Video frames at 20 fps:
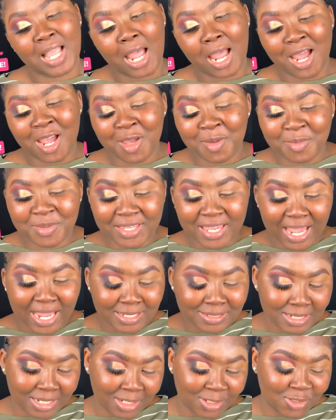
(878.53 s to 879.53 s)
I hope you
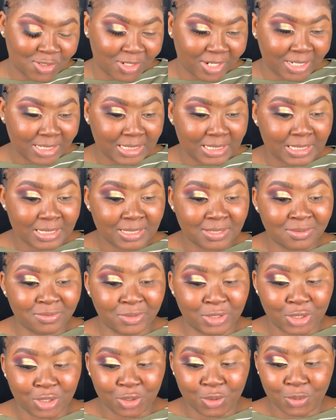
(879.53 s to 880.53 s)
guys enjoyed this
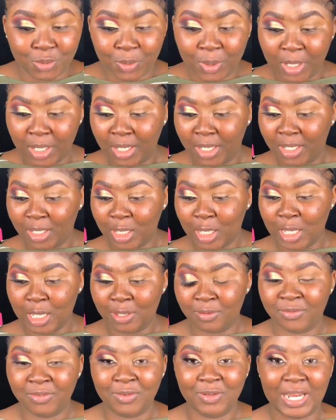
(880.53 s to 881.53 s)
video.
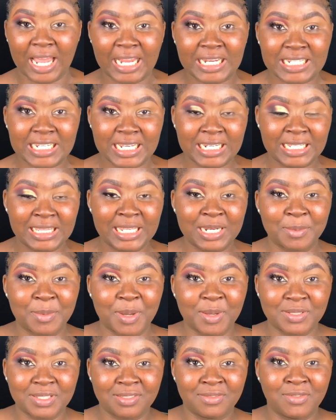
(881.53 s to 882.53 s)
If you liked anything
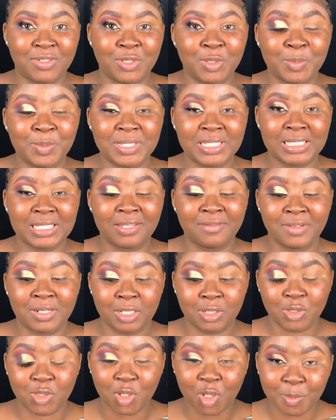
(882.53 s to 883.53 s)
about this video, please give it
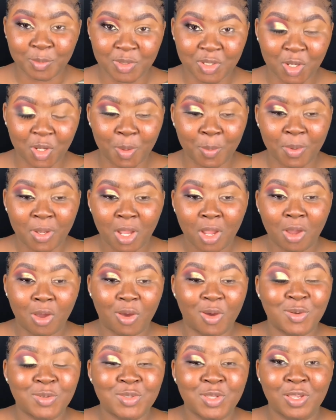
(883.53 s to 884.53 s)
a thumbs up.
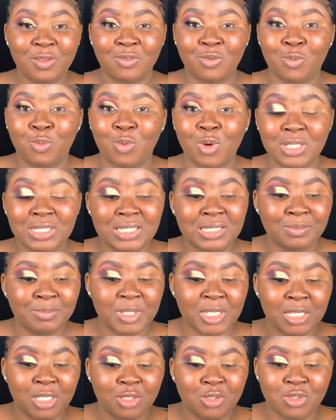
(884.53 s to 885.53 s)
Also, if you want
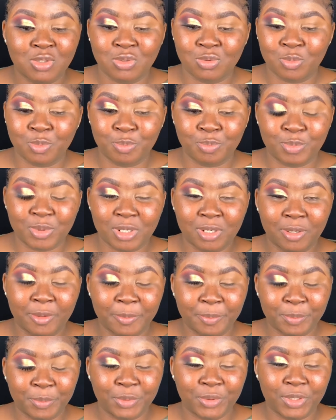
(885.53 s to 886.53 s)
me to
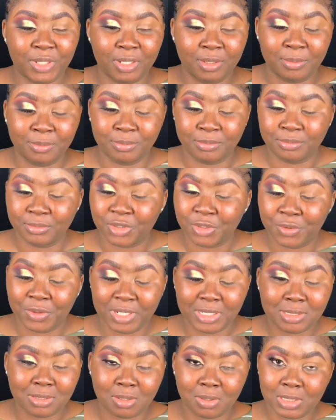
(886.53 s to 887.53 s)

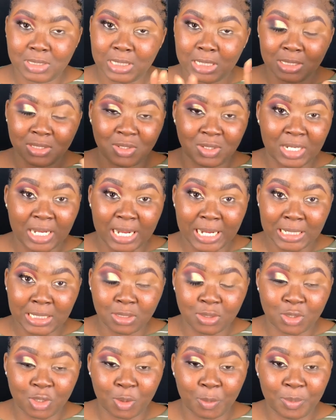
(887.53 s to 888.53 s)
create content on
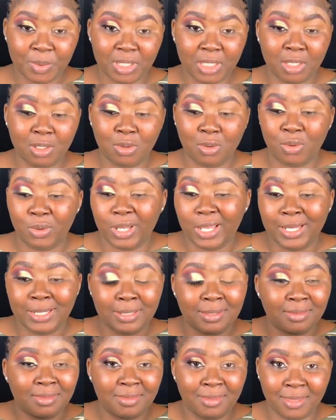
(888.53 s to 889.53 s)
any topic or
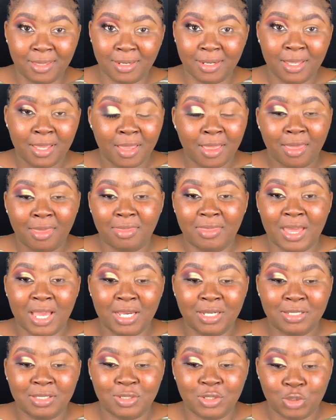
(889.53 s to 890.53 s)
any theme
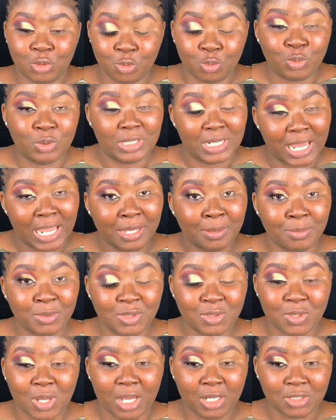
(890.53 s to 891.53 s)
that you would like me
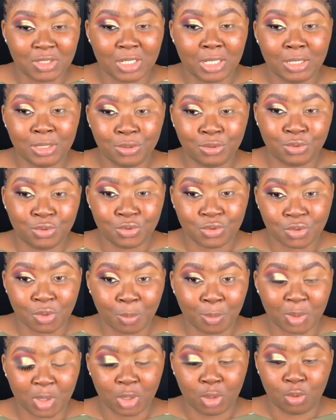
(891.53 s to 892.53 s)
to actually do
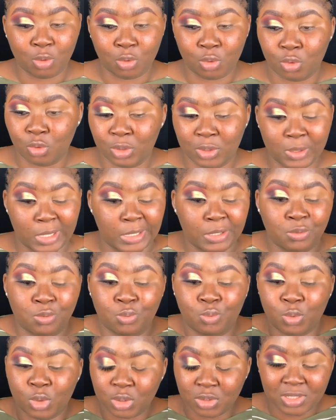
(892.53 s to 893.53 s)
something on, or that you
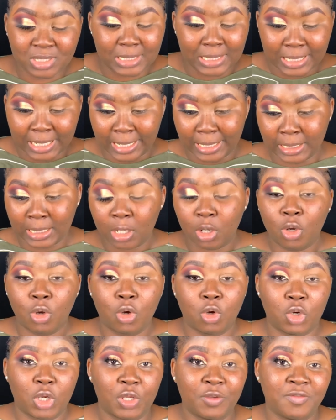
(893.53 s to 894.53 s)
want to learn,
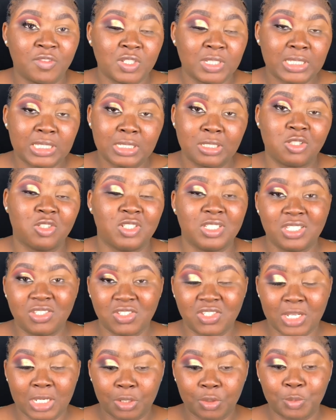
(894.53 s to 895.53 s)
or that you've not seen on this
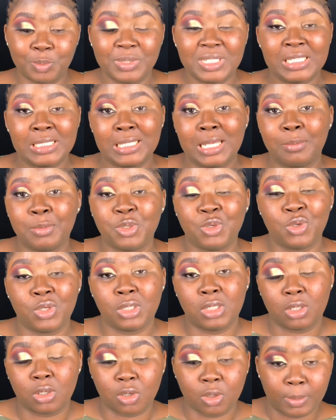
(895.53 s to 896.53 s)
channel, please let me know
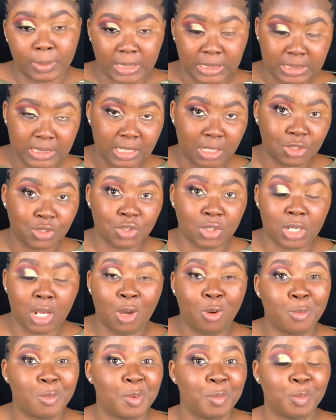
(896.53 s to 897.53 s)
in the comment section. I
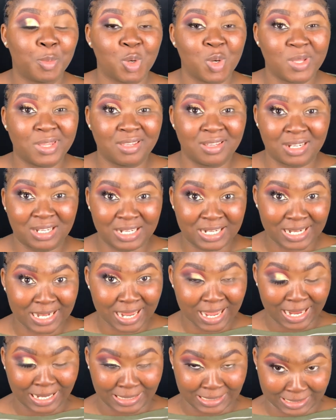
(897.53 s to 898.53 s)
will be more than
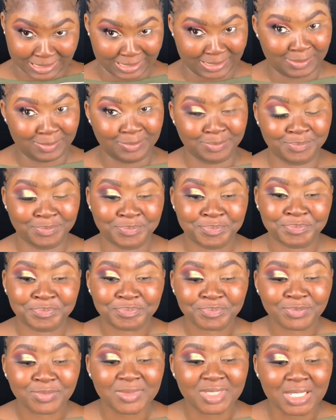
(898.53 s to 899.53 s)
glad
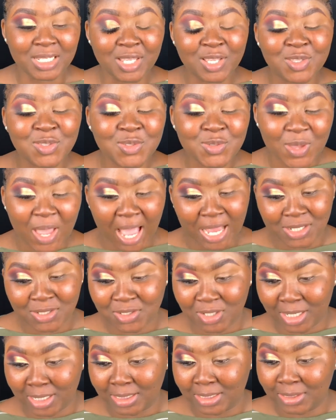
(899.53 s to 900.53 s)
to
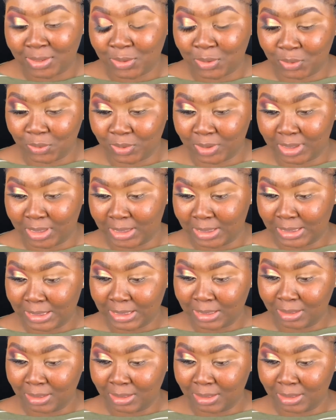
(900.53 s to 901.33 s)
actually do this.